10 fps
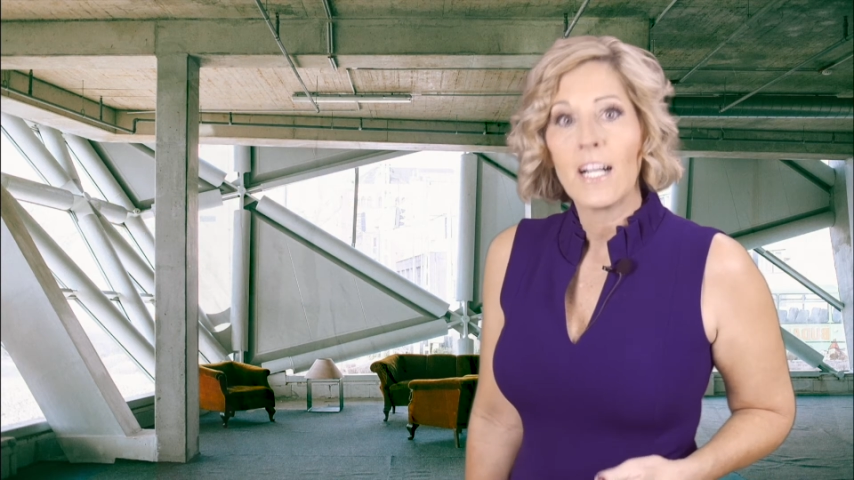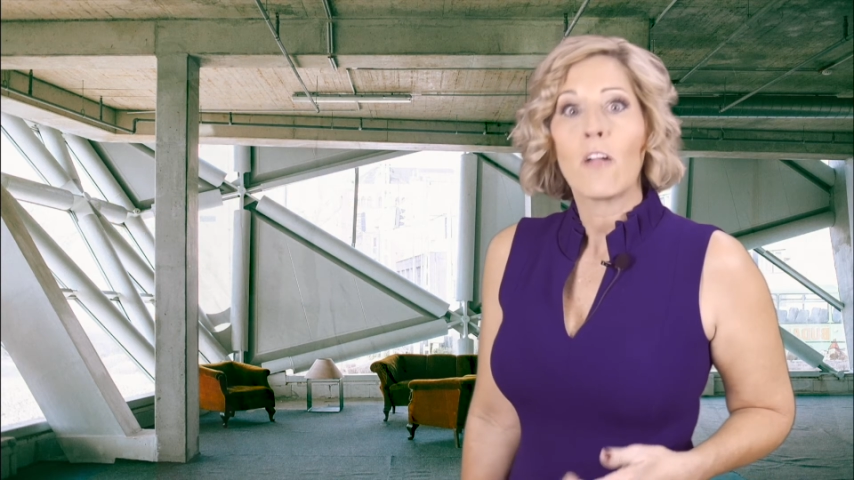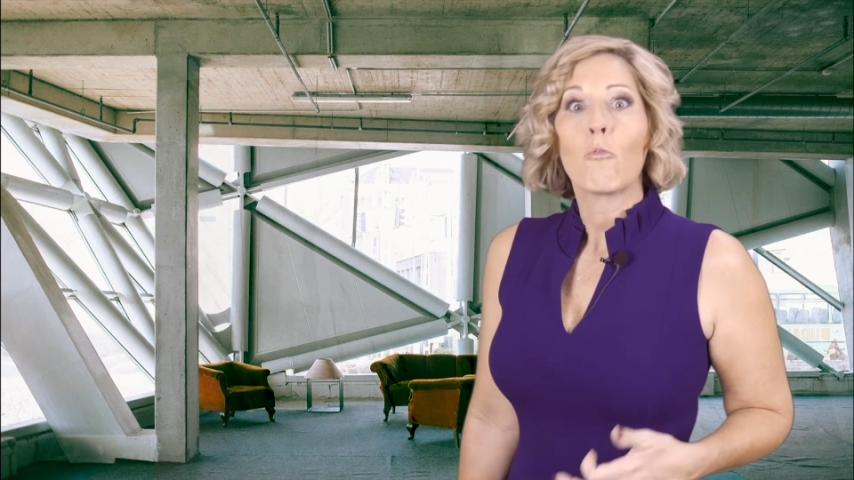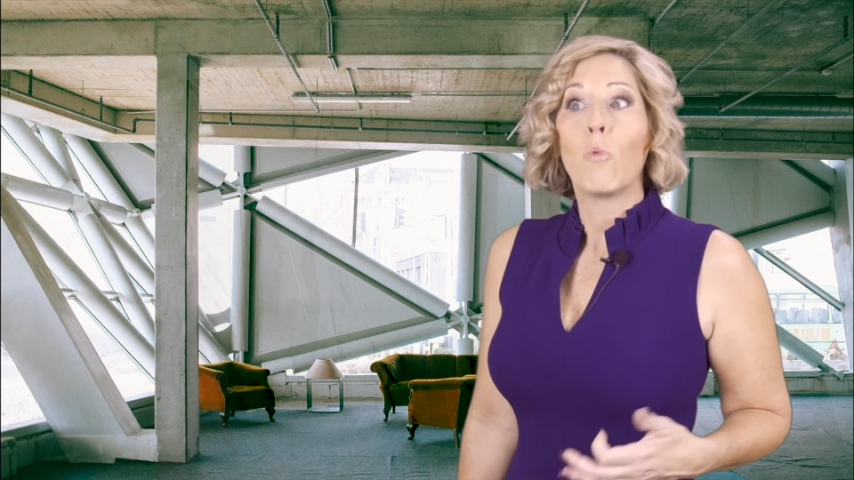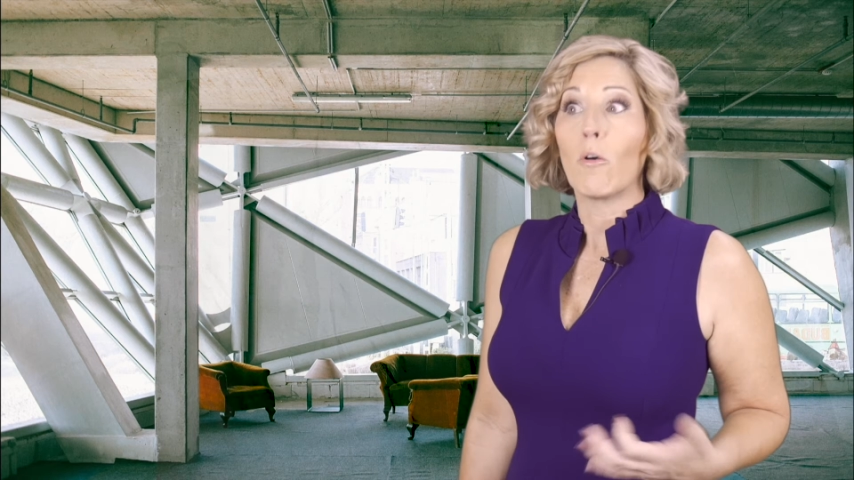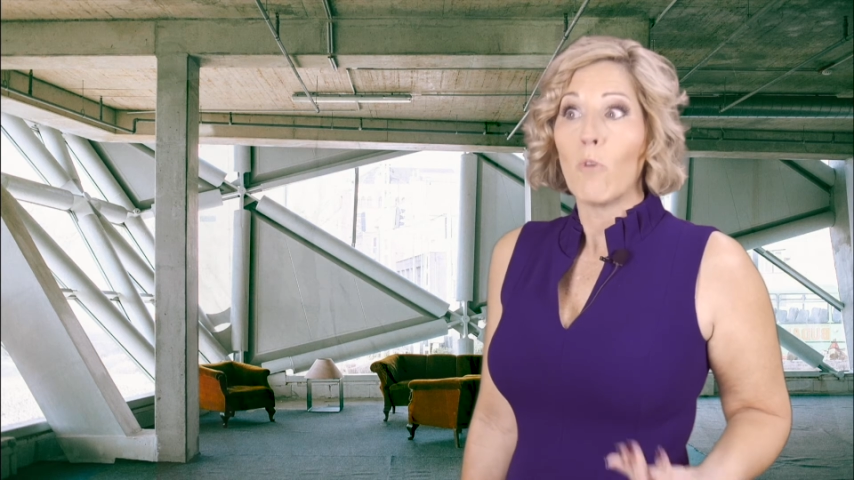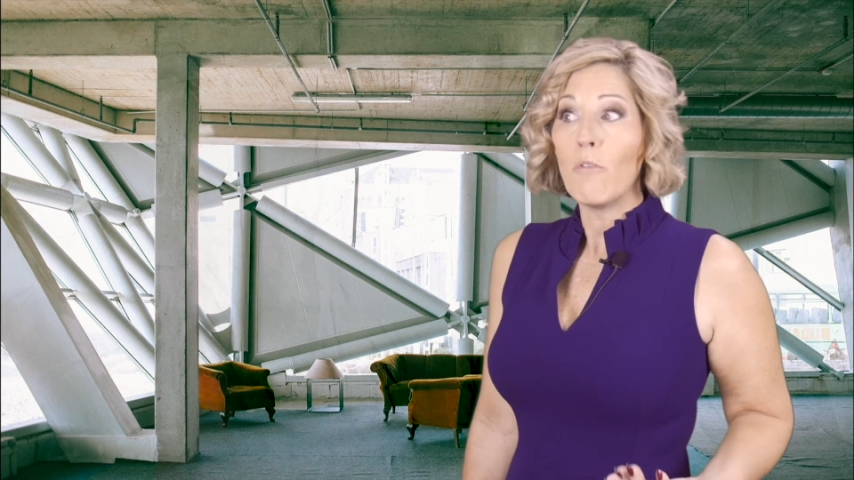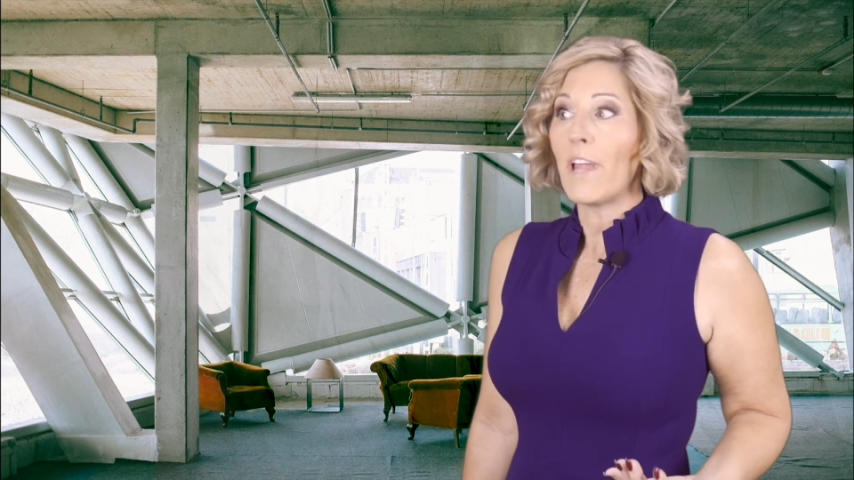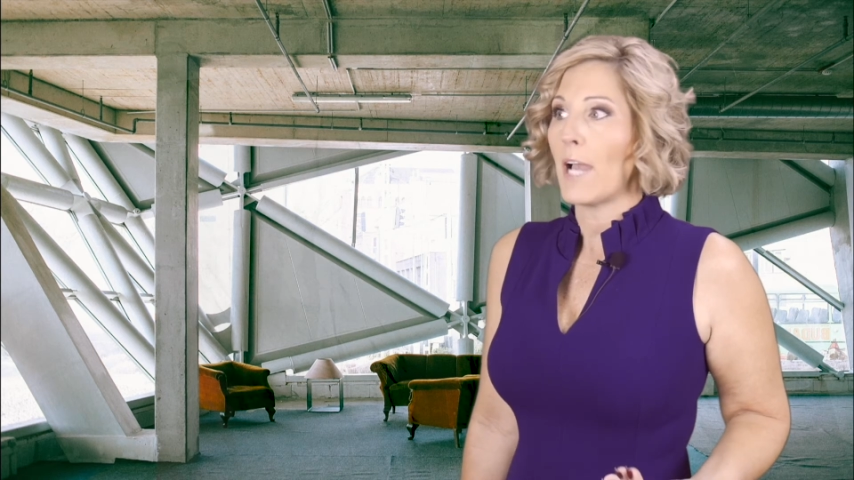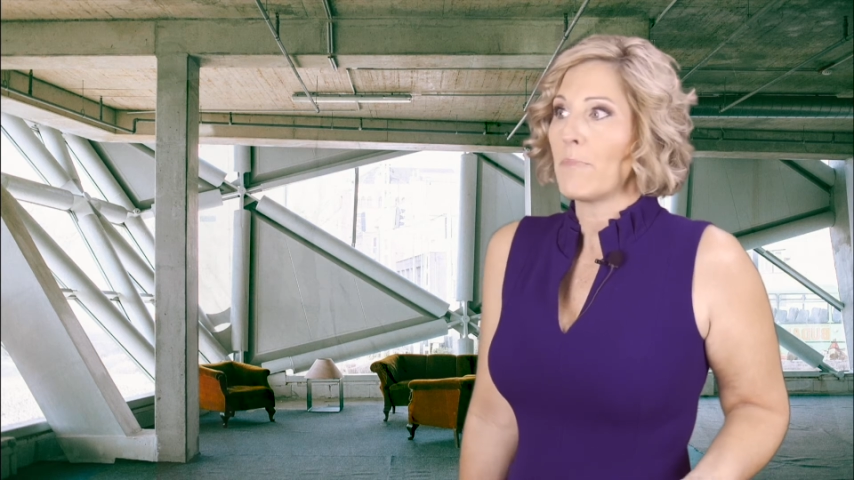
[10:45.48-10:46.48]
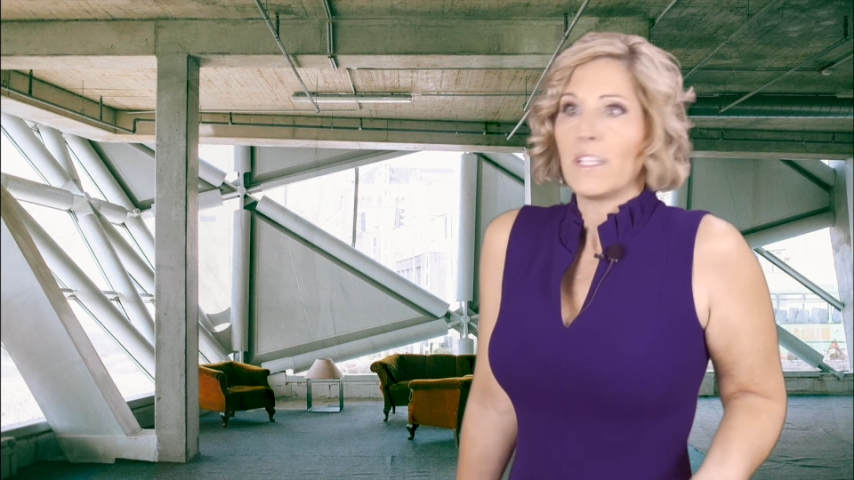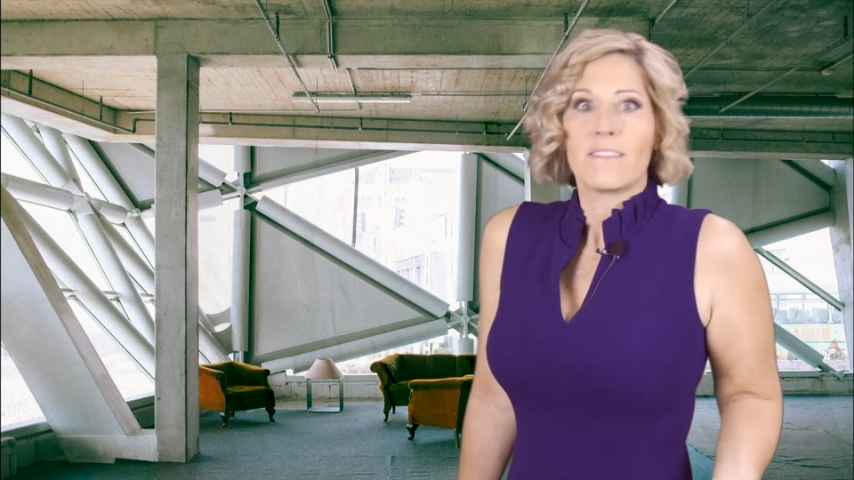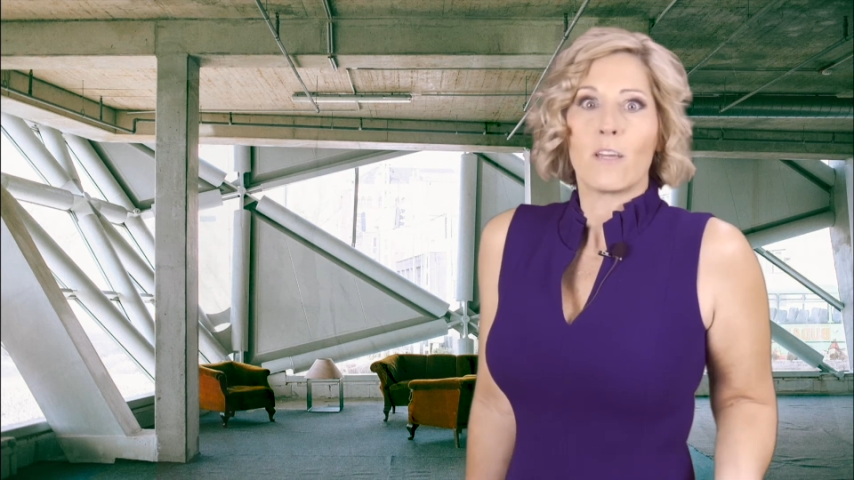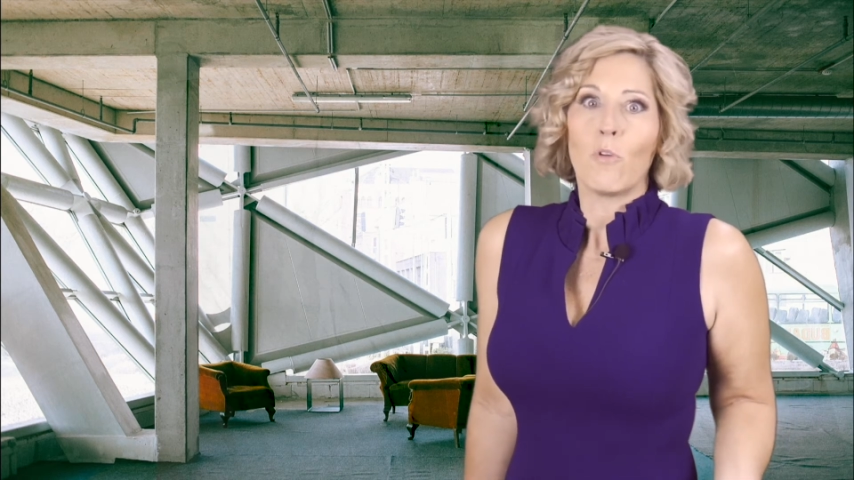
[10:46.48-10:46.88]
What won't happen is they